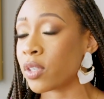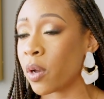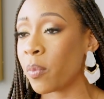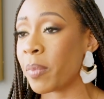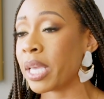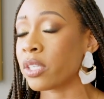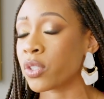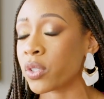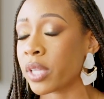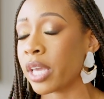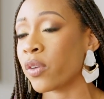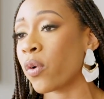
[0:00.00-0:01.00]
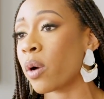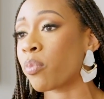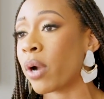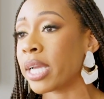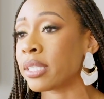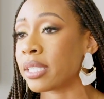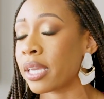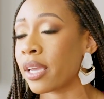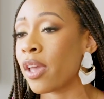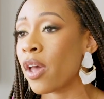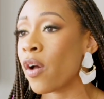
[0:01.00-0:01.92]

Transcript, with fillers: So, making sure that you are pricing